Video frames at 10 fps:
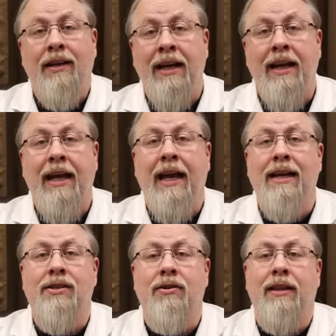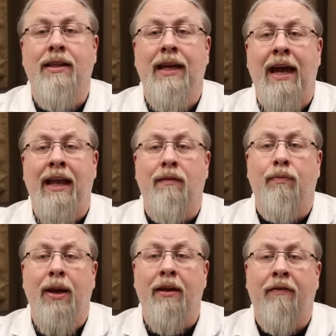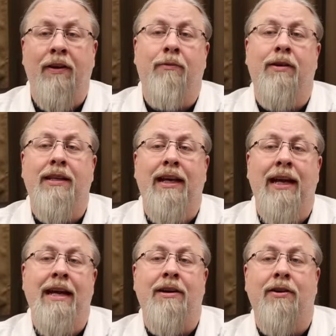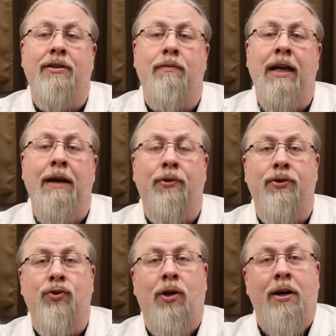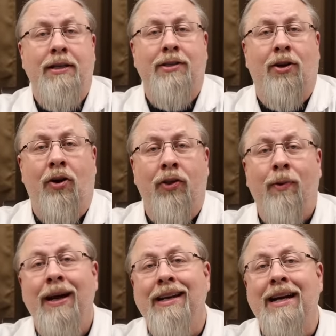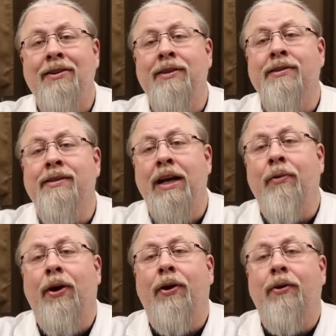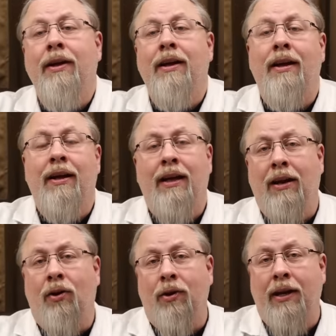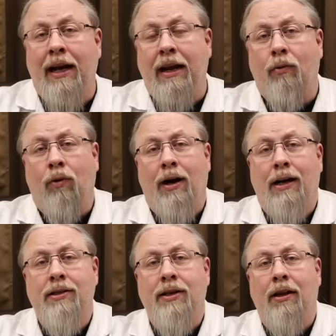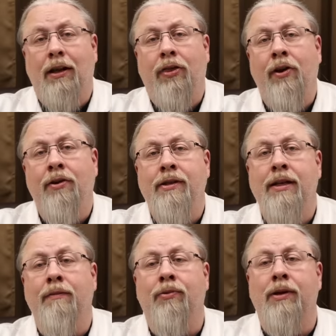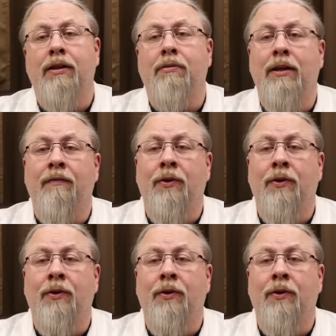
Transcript: In any case, you get the added benefit with the Anker to be able to draw this all the way down to zero and hold it at a rock solid 13.3